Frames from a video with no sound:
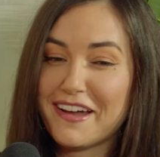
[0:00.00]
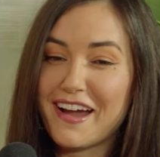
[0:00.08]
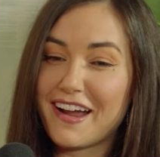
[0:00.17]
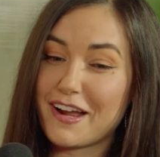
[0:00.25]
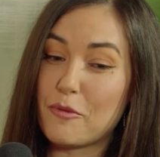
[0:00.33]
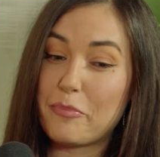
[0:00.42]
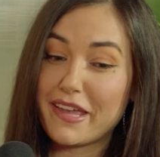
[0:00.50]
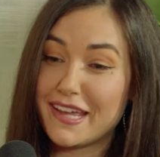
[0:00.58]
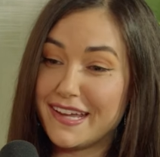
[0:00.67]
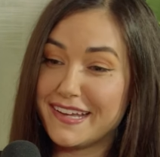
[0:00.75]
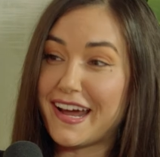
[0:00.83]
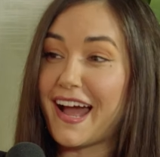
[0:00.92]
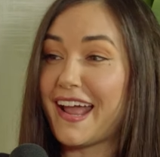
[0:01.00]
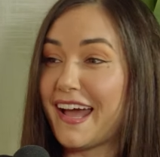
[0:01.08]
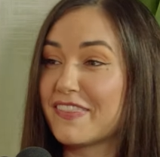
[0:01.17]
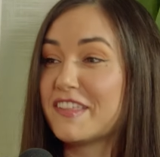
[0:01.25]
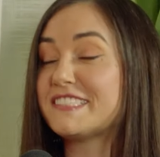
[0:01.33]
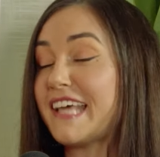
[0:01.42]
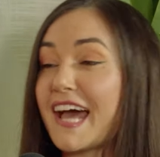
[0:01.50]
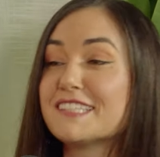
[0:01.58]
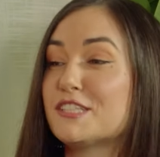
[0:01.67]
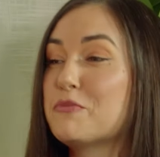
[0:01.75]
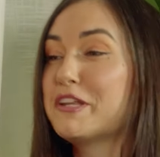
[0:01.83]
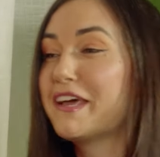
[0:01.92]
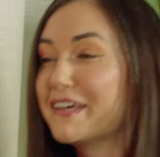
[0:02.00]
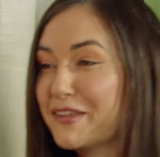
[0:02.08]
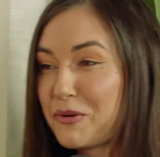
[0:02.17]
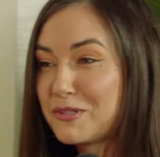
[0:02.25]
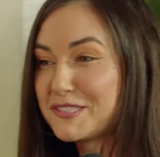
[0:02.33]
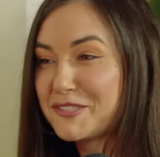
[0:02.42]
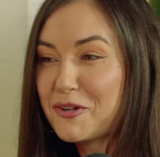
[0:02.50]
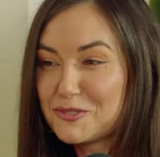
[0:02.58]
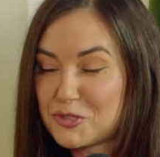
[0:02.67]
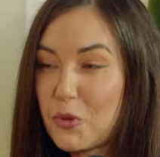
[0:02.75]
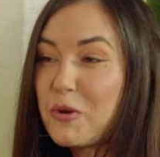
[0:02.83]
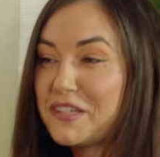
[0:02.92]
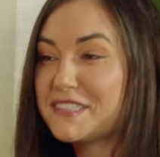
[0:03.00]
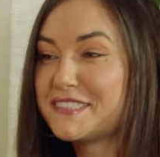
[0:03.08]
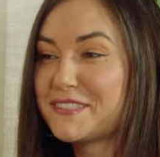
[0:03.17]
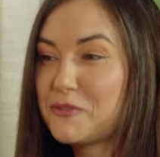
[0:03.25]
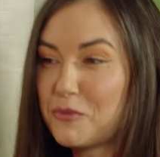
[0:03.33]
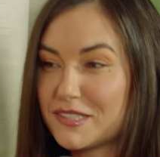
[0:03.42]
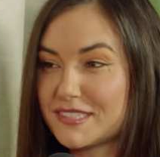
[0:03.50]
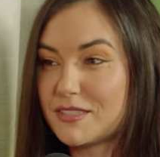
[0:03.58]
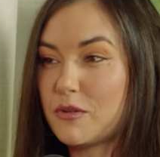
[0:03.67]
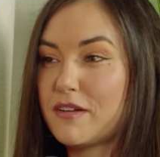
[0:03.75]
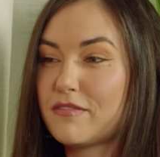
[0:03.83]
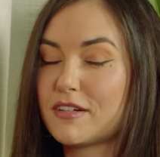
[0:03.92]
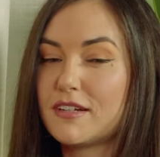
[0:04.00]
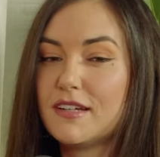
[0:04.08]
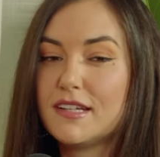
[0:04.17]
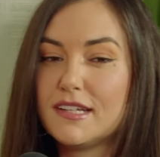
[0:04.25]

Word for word: I got paid. I had this had to be done. There was no choice whatsoever.